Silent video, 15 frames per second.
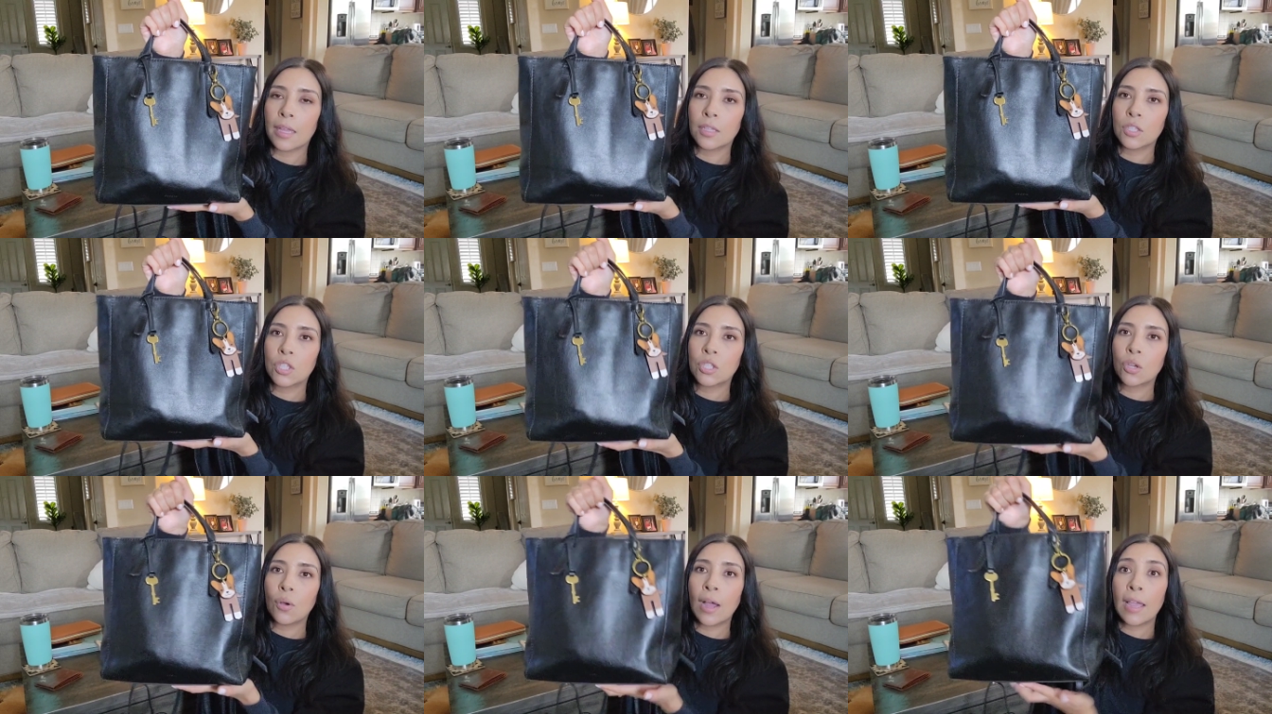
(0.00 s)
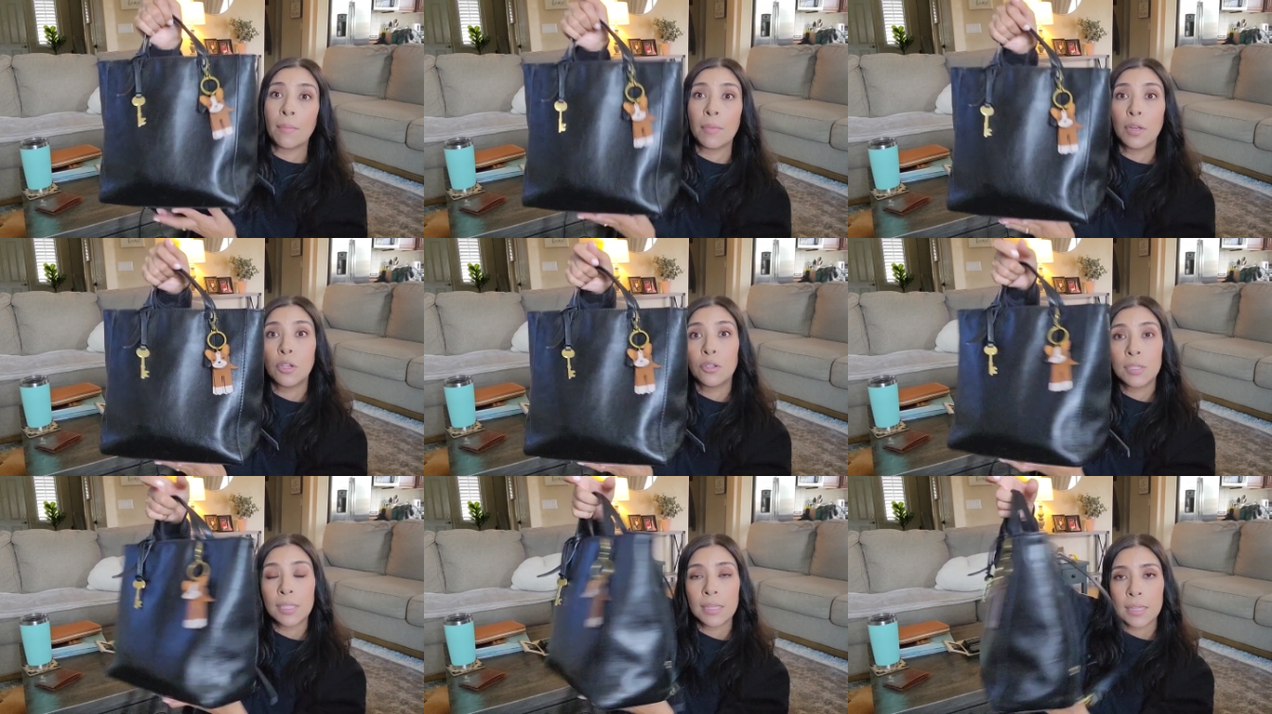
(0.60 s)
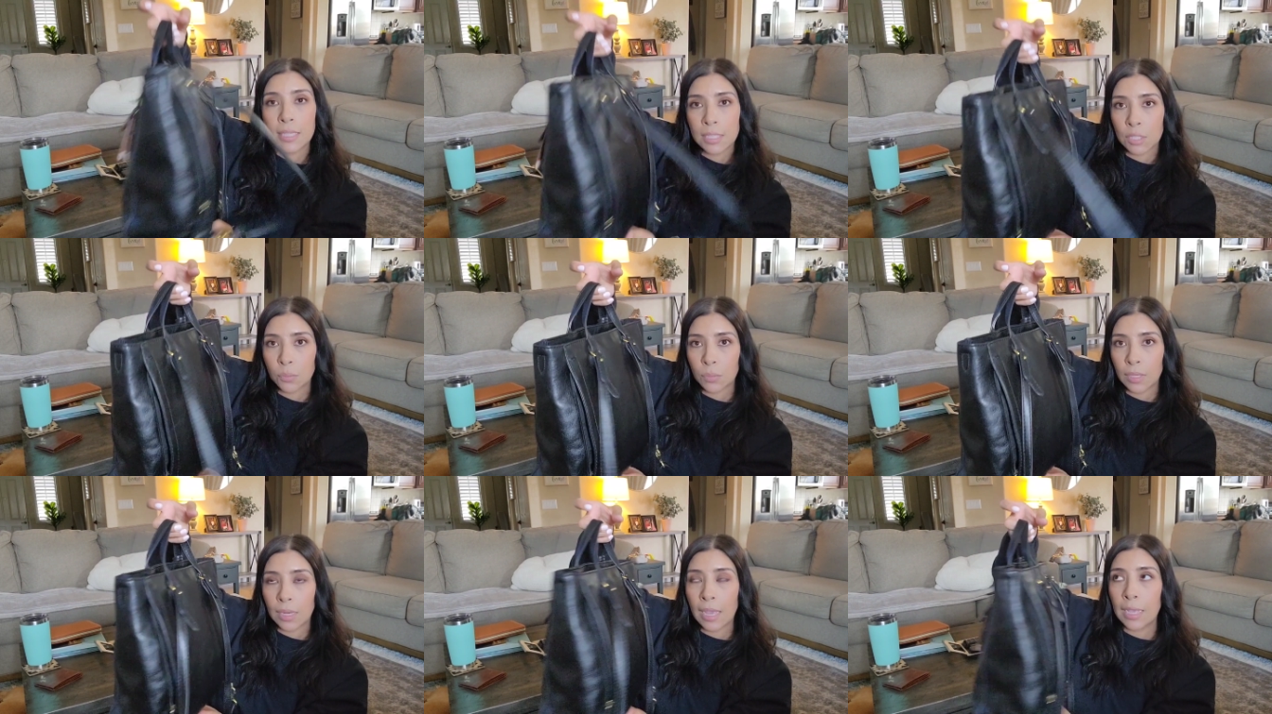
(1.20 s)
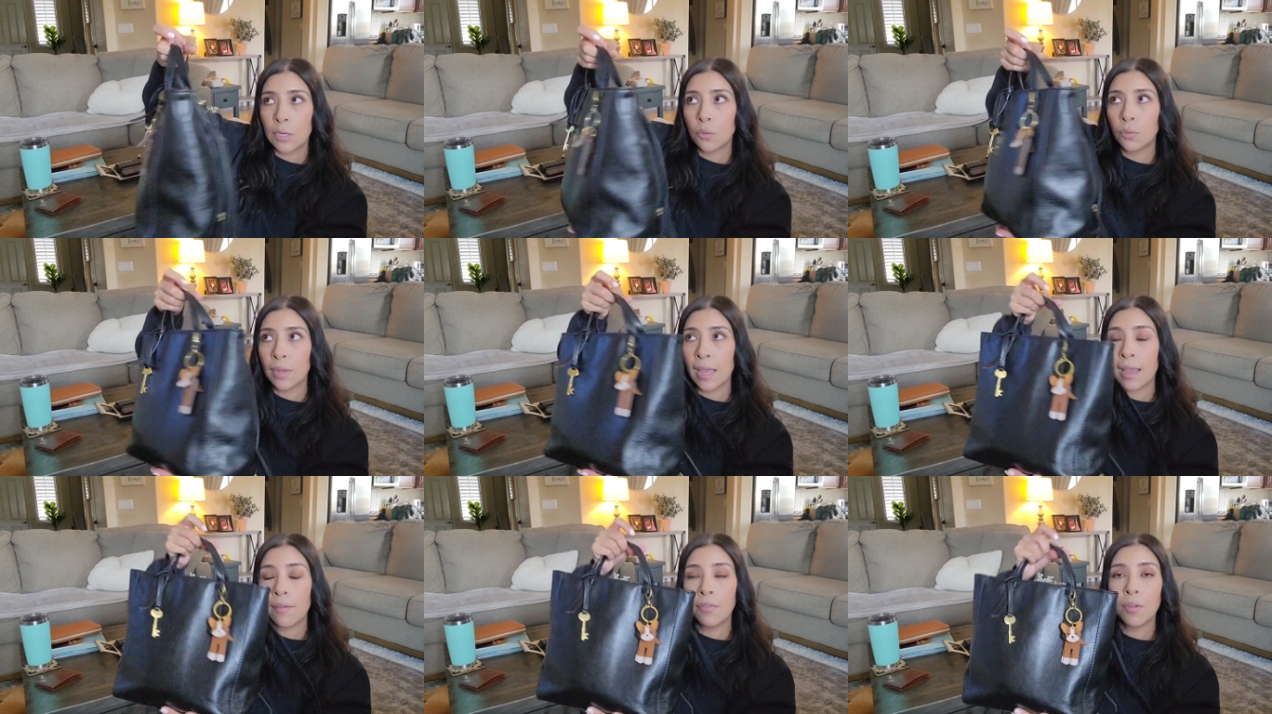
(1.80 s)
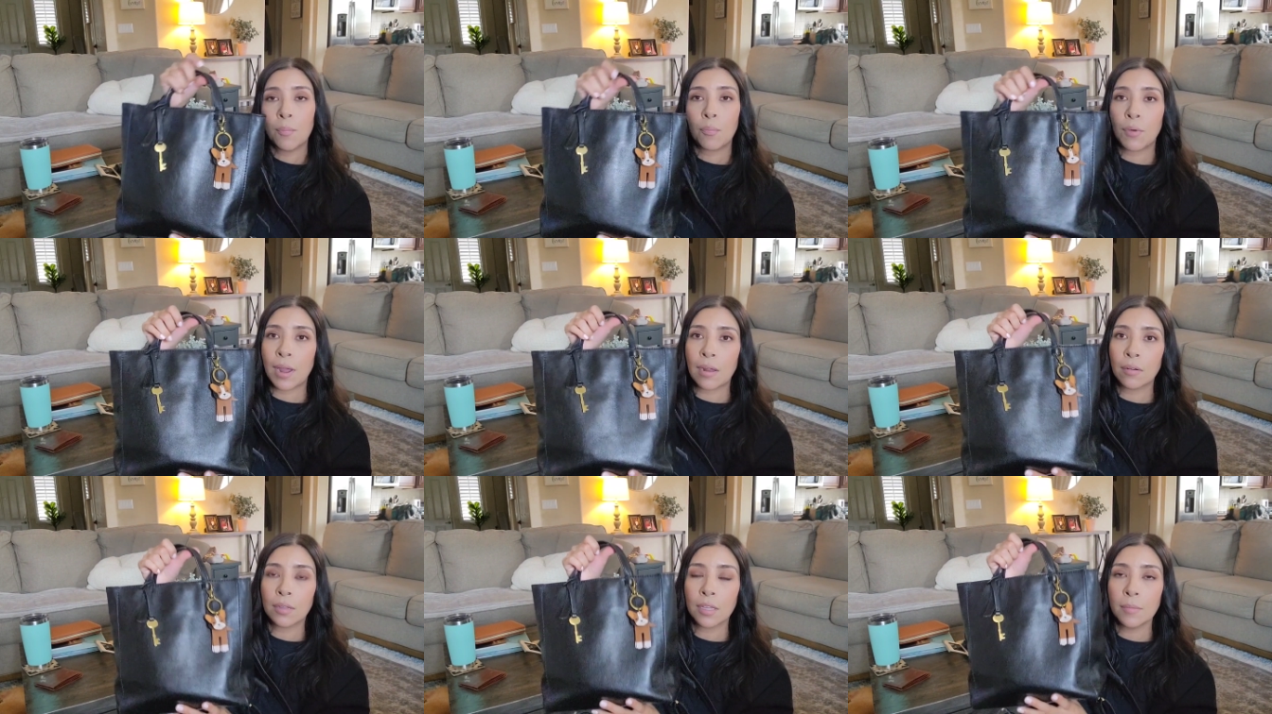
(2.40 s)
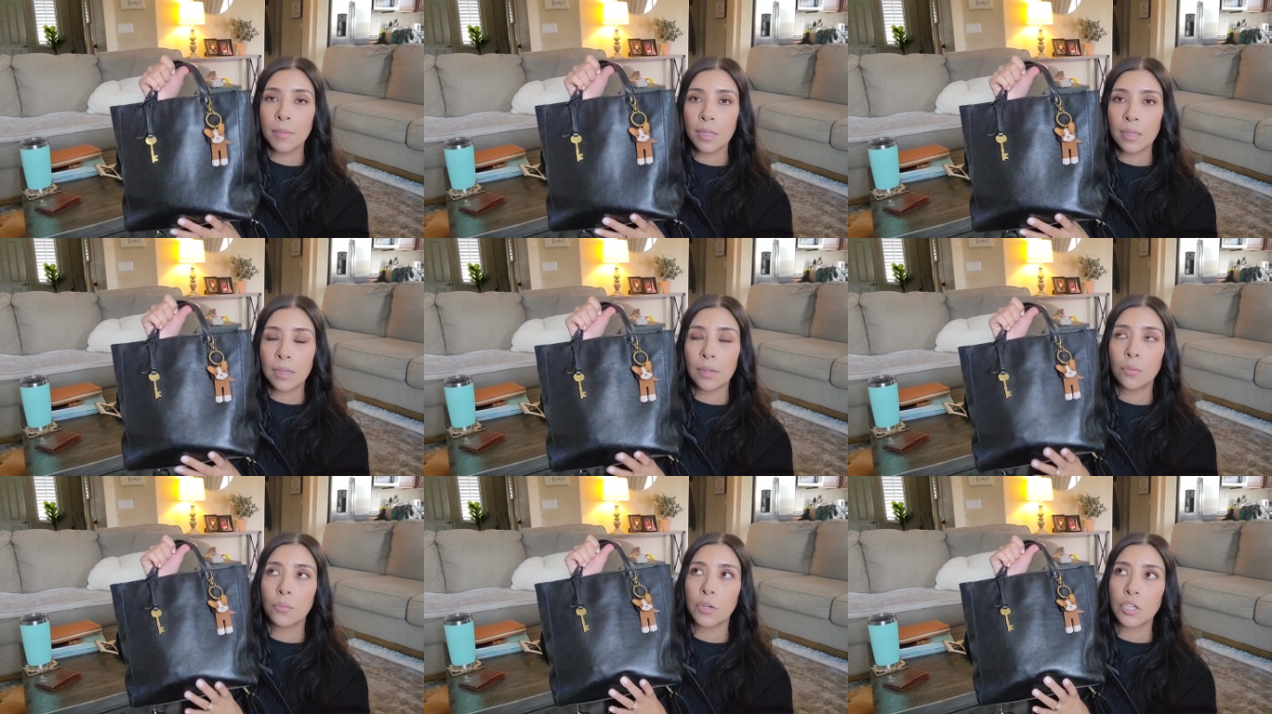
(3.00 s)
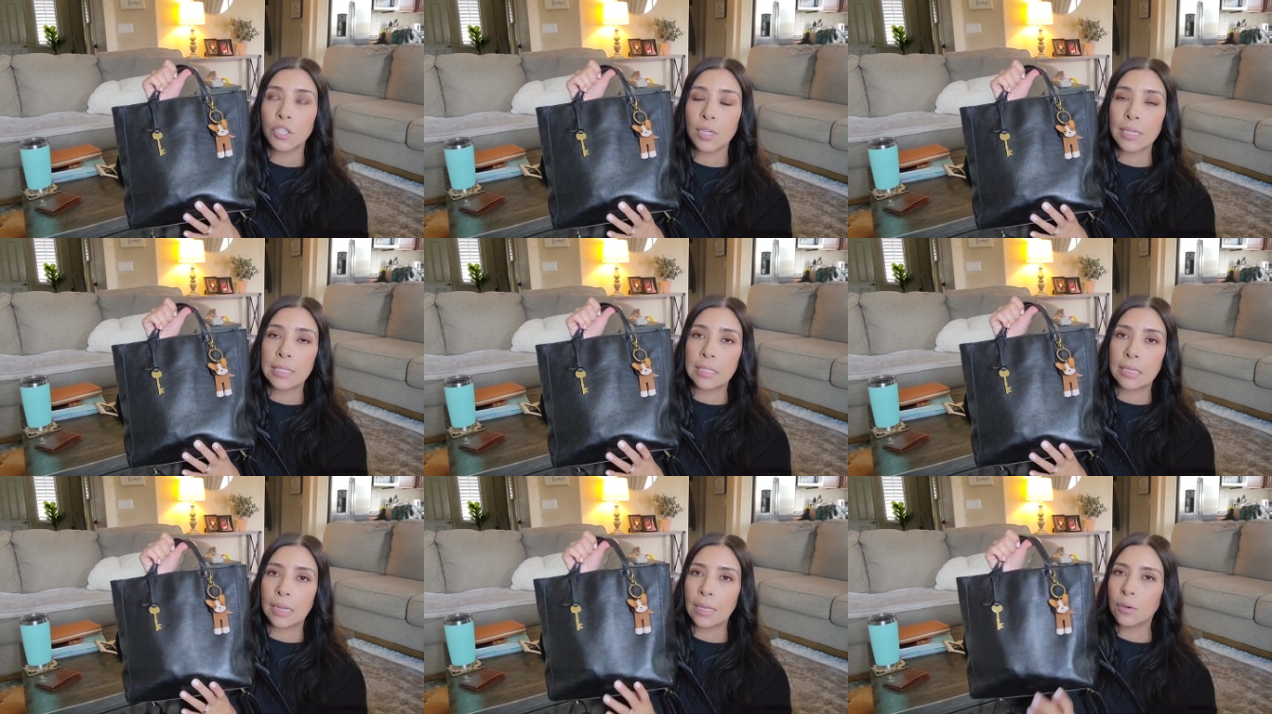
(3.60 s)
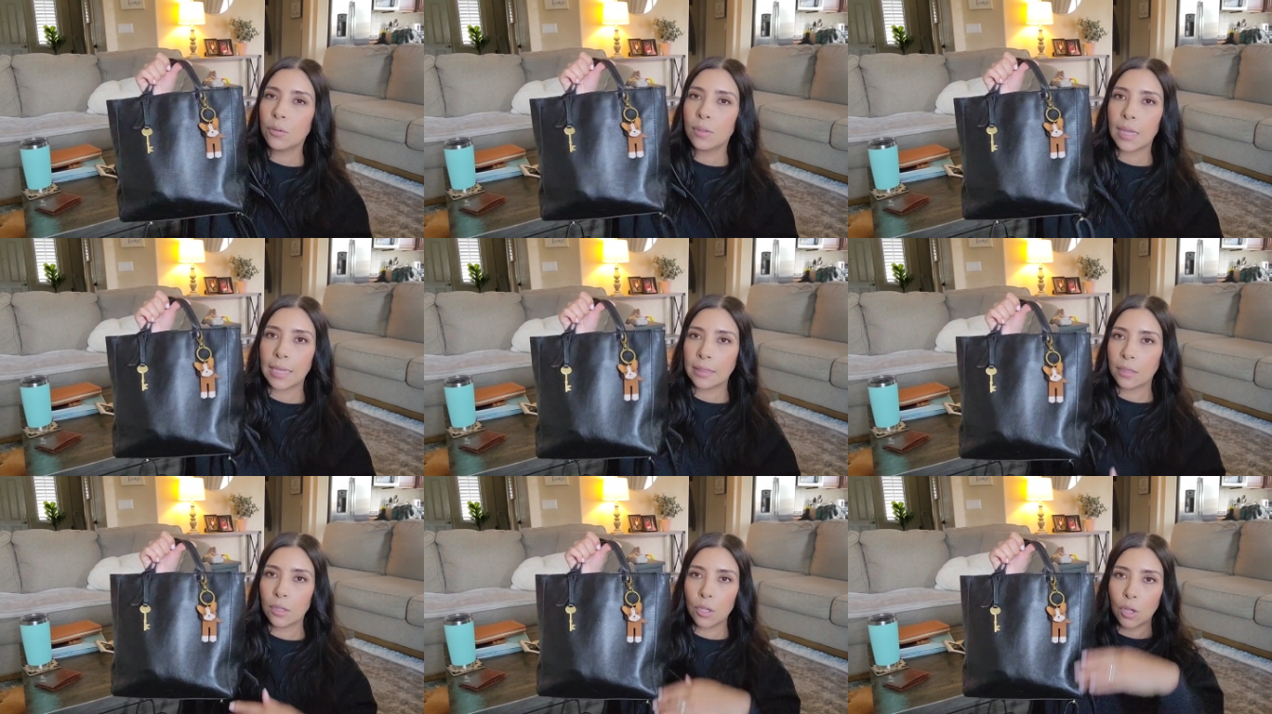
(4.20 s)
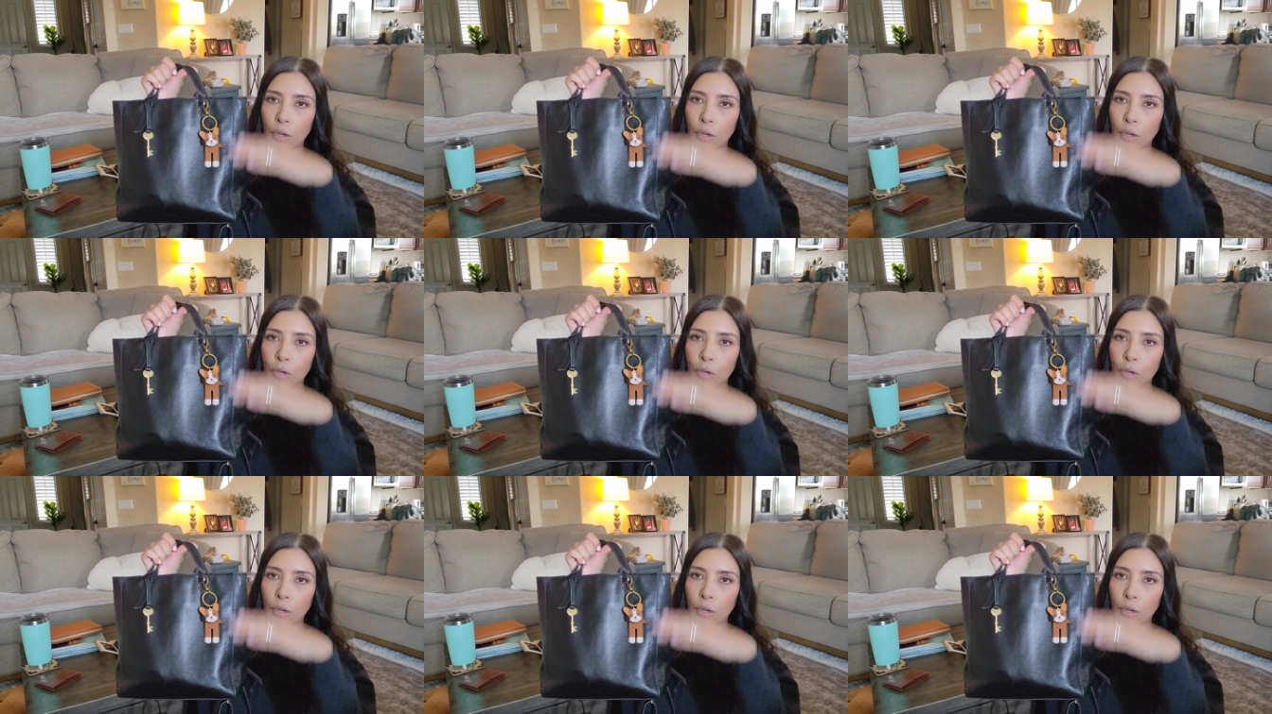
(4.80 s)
And so I've been using this one. I don't have the brown Camilla. I wish I did. I don't like the